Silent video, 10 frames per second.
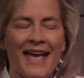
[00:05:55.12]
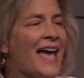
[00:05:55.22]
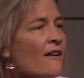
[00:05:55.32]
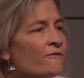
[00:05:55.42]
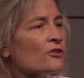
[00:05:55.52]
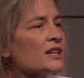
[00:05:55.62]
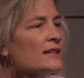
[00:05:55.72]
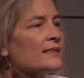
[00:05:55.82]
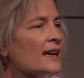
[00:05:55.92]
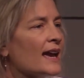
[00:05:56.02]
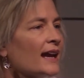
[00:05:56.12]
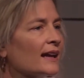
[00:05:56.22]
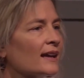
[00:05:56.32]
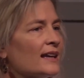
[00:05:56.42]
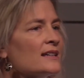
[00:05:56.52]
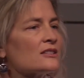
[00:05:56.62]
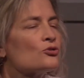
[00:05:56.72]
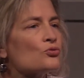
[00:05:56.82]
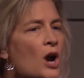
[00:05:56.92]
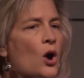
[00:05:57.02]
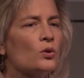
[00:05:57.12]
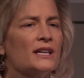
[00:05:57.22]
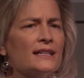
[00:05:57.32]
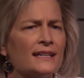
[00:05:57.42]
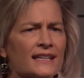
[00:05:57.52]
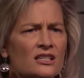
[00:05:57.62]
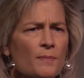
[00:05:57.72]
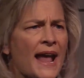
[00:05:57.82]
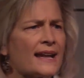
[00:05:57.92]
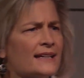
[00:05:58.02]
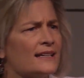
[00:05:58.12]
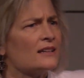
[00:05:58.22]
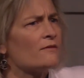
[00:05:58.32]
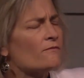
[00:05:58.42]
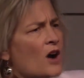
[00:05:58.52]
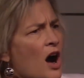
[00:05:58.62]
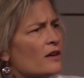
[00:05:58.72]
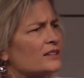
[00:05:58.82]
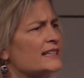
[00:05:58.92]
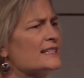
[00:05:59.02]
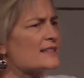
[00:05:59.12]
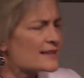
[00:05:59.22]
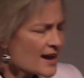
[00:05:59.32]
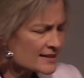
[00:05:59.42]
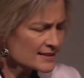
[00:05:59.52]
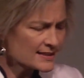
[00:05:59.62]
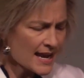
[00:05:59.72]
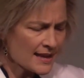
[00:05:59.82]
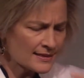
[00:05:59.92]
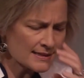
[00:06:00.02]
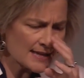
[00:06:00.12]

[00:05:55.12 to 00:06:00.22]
Everything is growing and expanding and evolving. It's not staying the